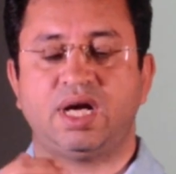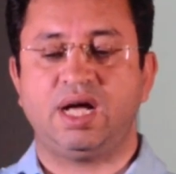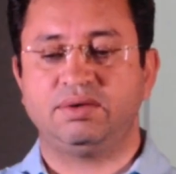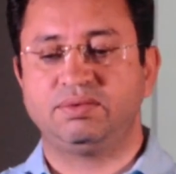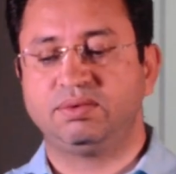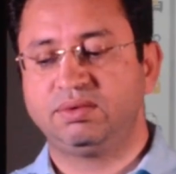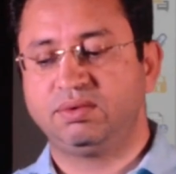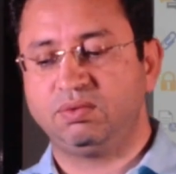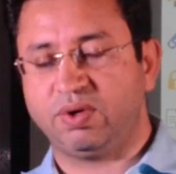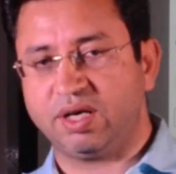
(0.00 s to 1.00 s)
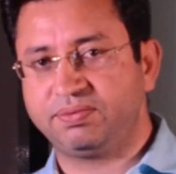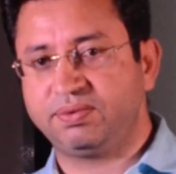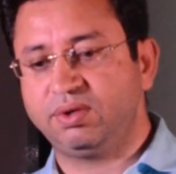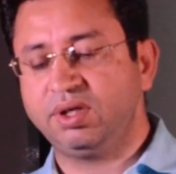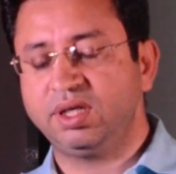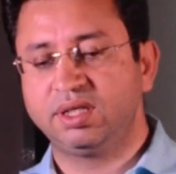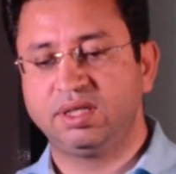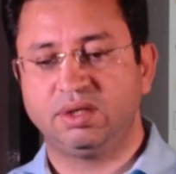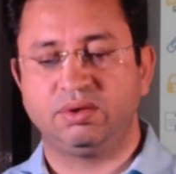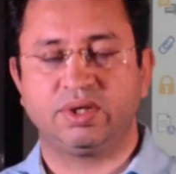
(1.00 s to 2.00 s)
I have one phone,
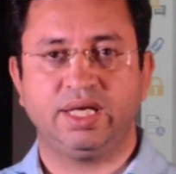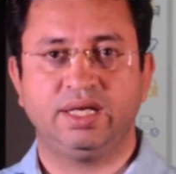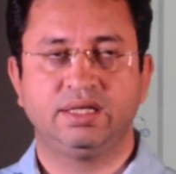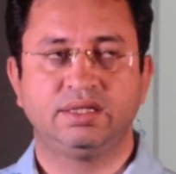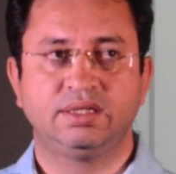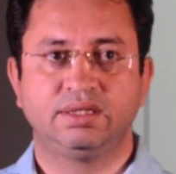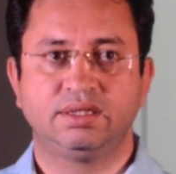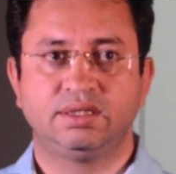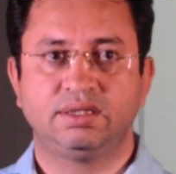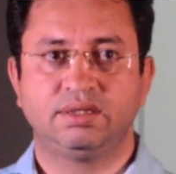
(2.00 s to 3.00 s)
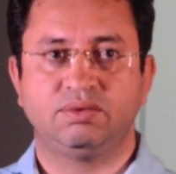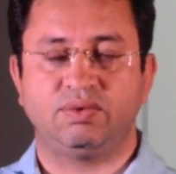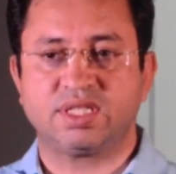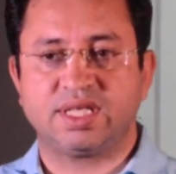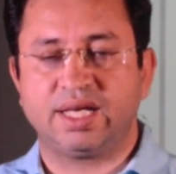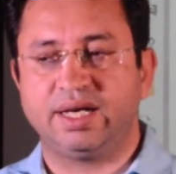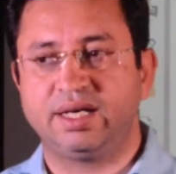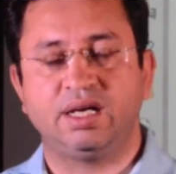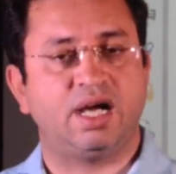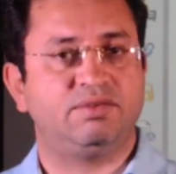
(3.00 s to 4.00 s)
okay. Once I get
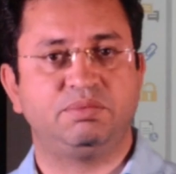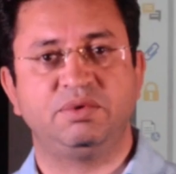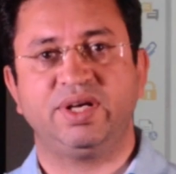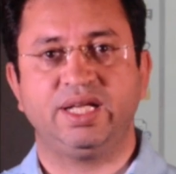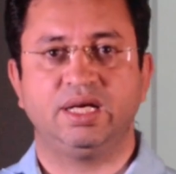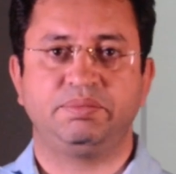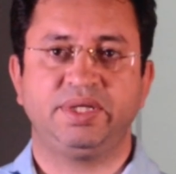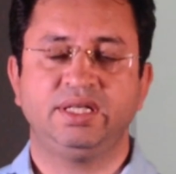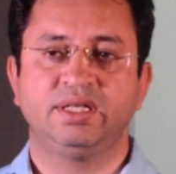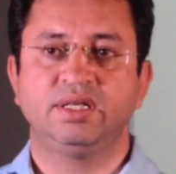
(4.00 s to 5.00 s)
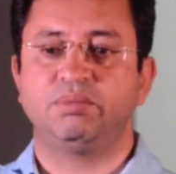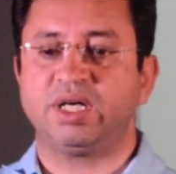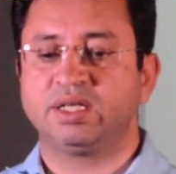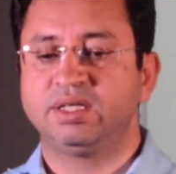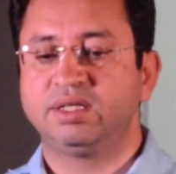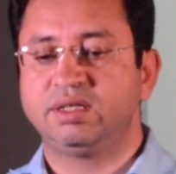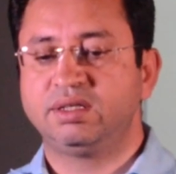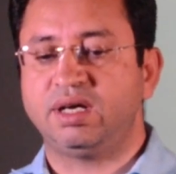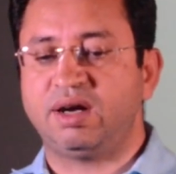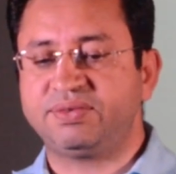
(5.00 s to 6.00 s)
it, I will be very happy. But
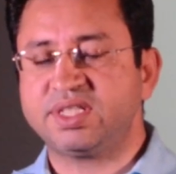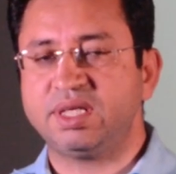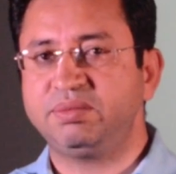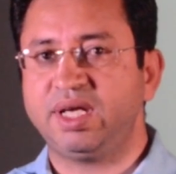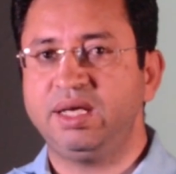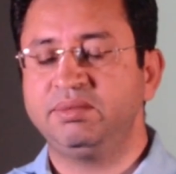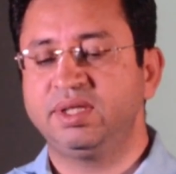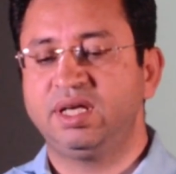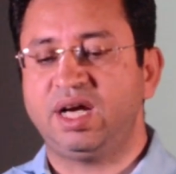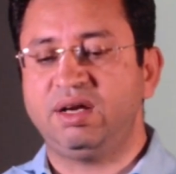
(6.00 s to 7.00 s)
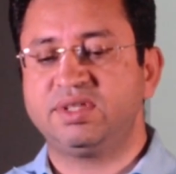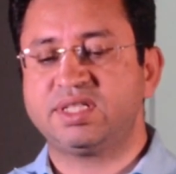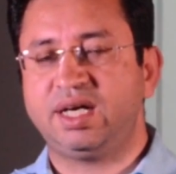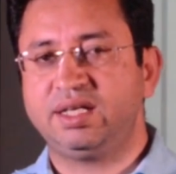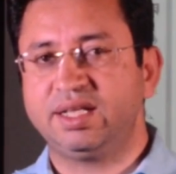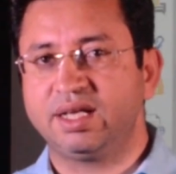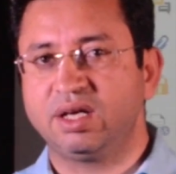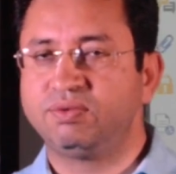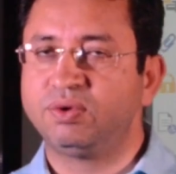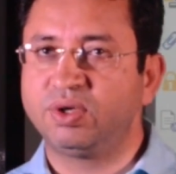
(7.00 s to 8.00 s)
after some time, I will start
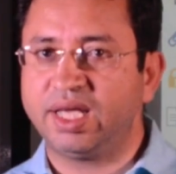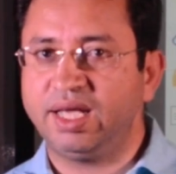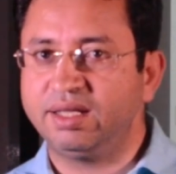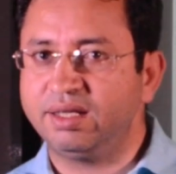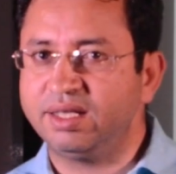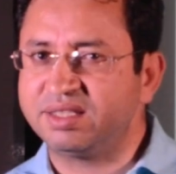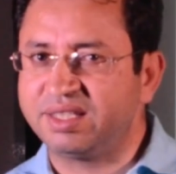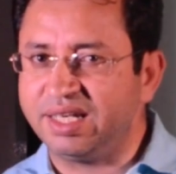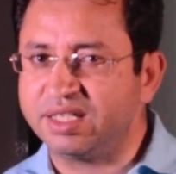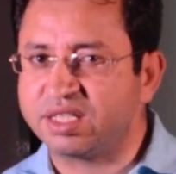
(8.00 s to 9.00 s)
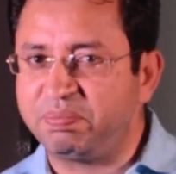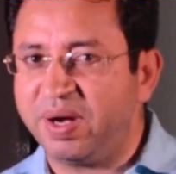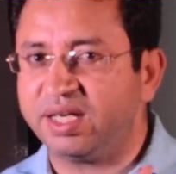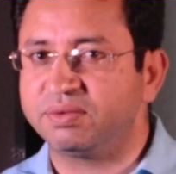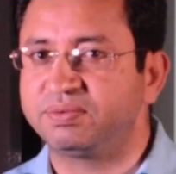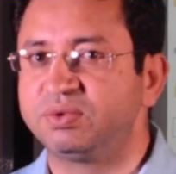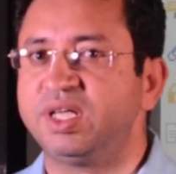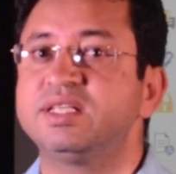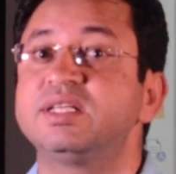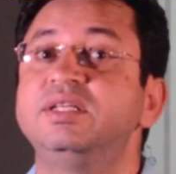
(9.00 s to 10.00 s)
thinking of, okay, there is a better phone,
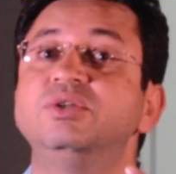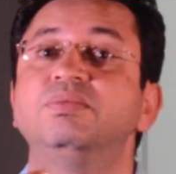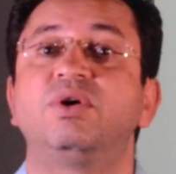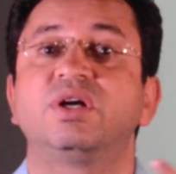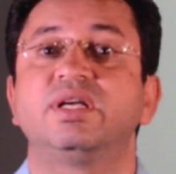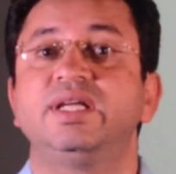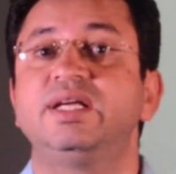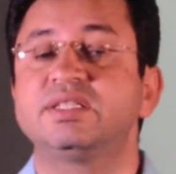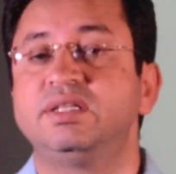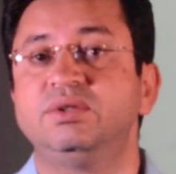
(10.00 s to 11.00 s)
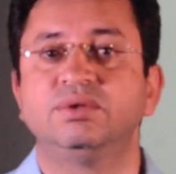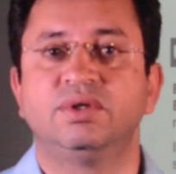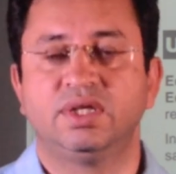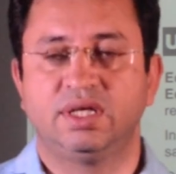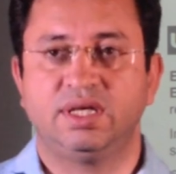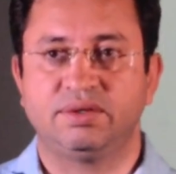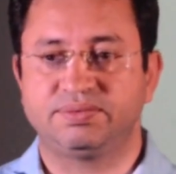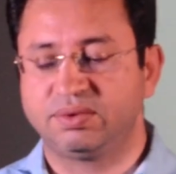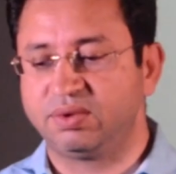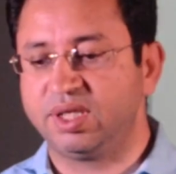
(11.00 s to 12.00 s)
there is a new model, there is a new
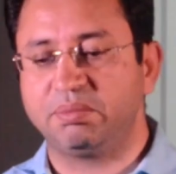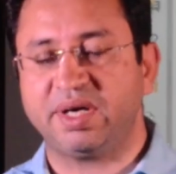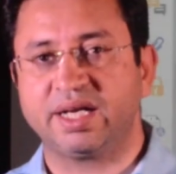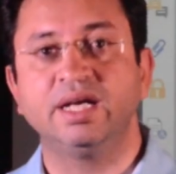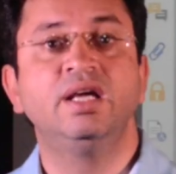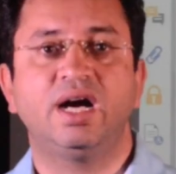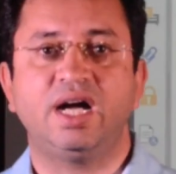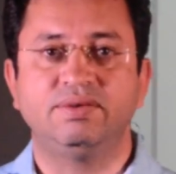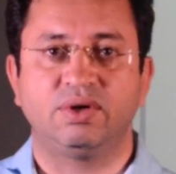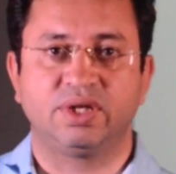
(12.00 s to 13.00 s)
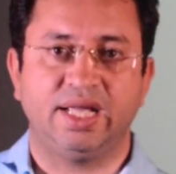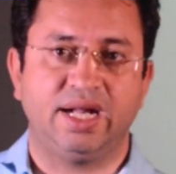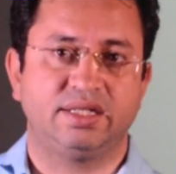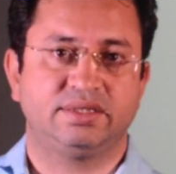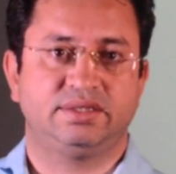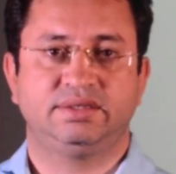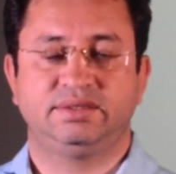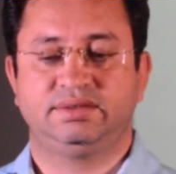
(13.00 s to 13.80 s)
phone in the market, I want that.